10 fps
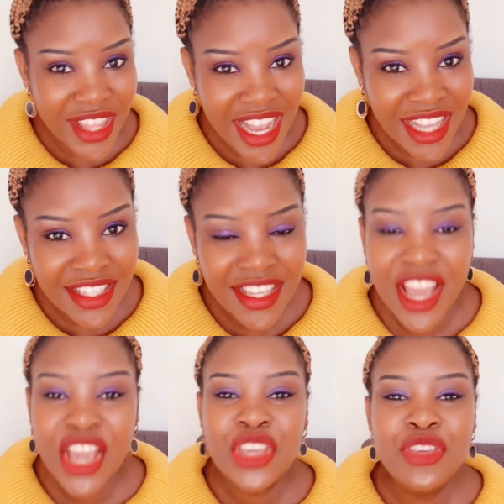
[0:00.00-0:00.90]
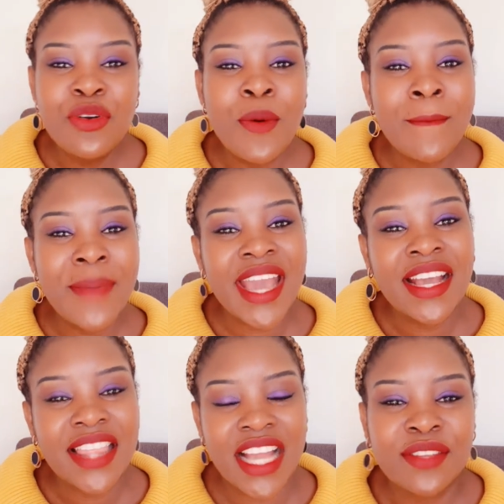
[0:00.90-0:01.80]
that you
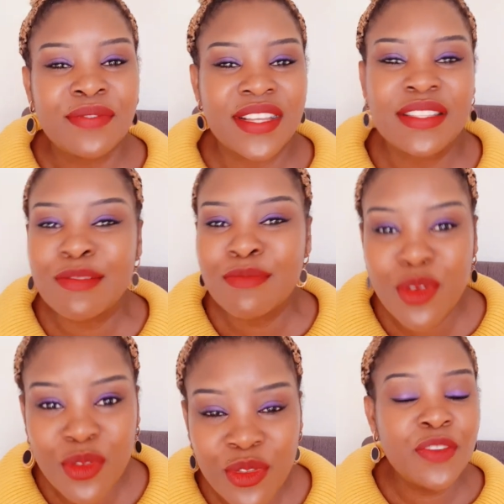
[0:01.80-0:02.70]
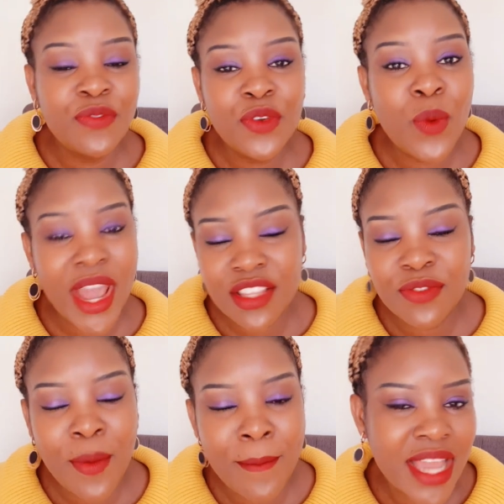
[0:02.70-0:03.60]
make that first move. If you wait
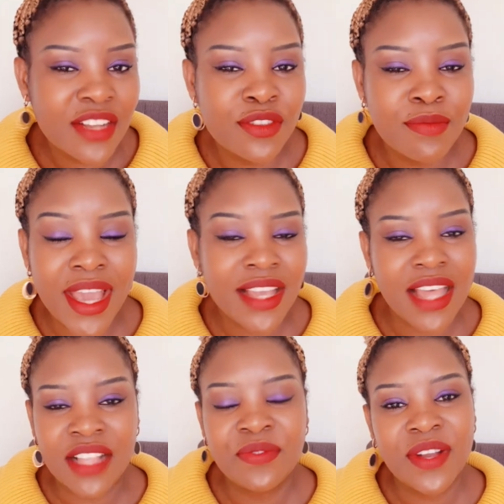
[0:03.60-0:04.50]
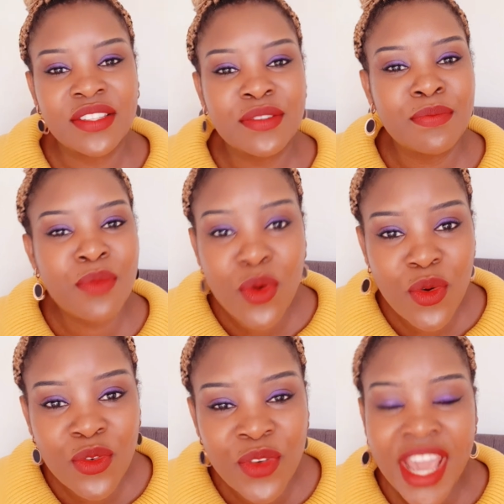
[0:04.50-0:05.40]
for men to make that first
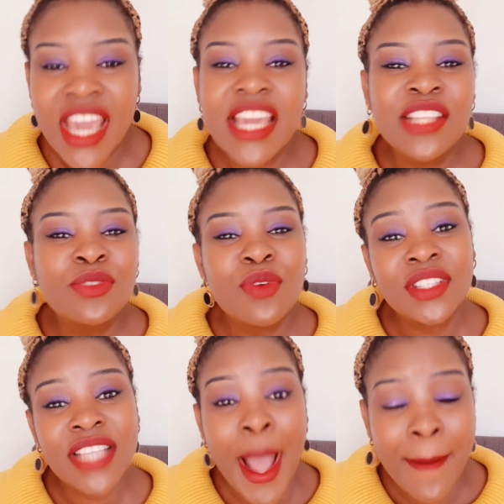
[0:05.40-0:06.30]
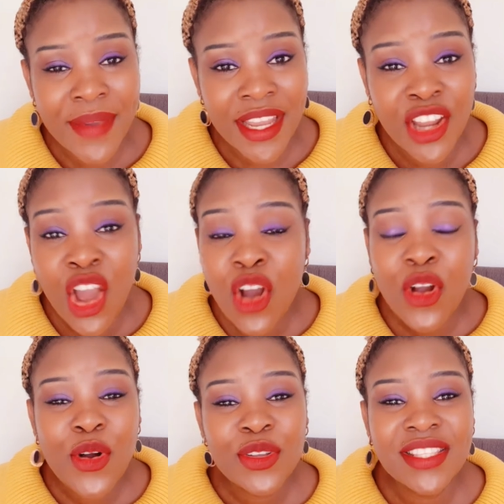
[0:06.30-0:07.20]
move, it won't happen,
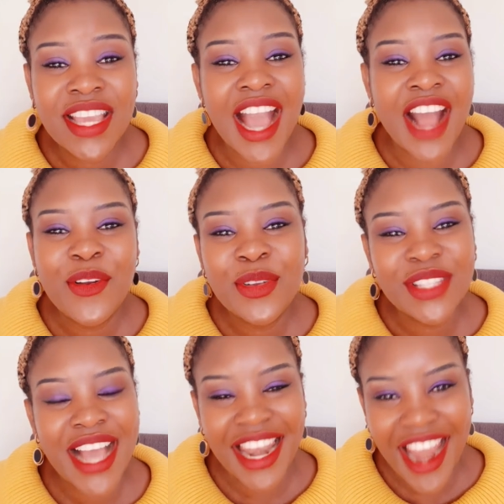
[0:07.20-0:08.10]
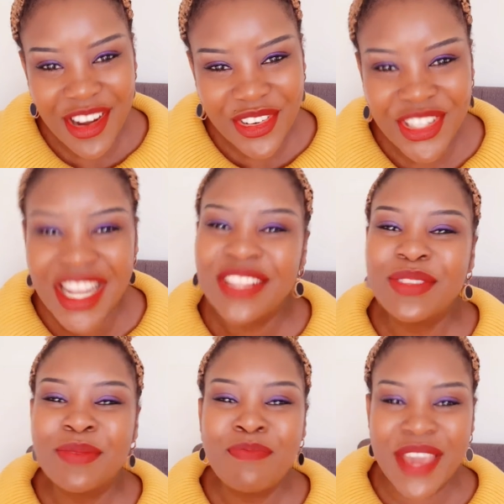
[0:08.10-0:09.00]
because they are not allowed
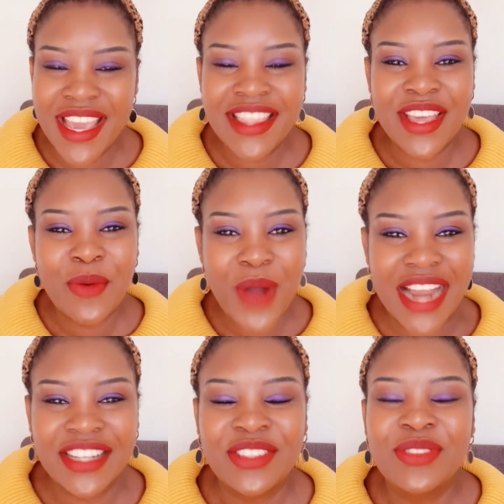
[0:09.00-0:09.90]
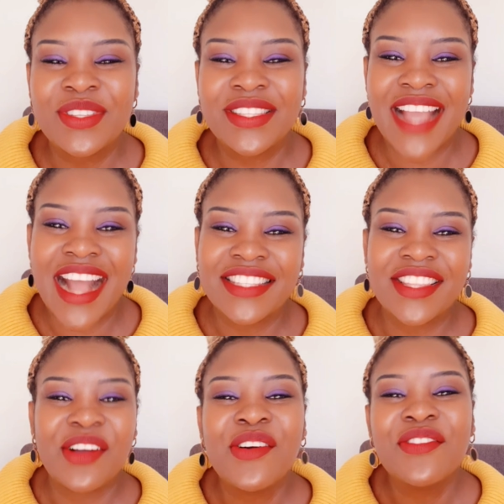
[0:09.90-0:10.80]
to be the one to start
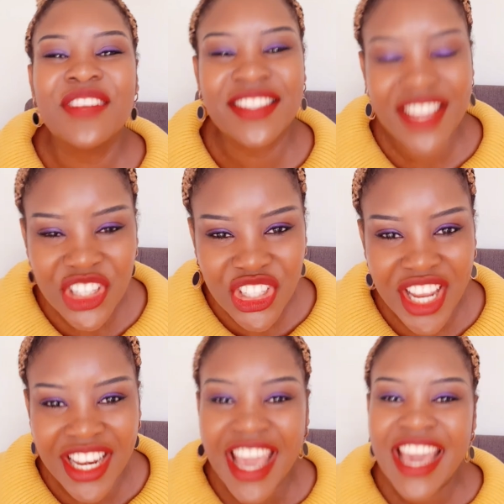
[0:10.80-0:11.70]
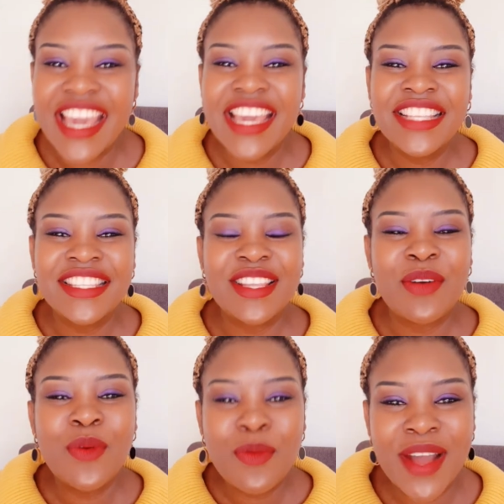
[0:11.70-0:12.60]
the conversation. It's the
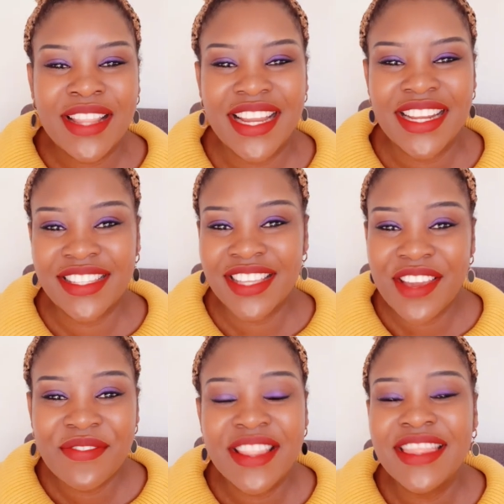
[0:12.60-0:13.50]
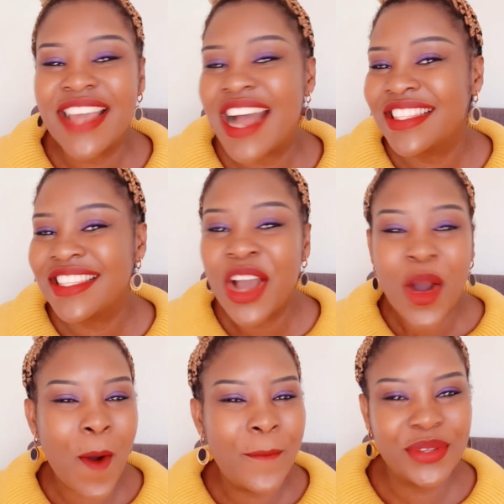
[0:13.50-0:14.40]
woman that is given that
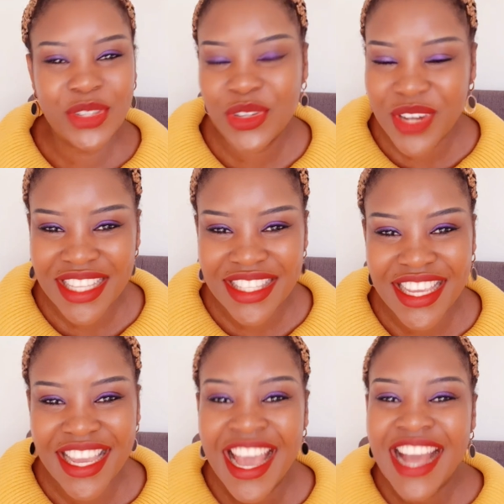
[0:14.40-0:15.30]
opportunity,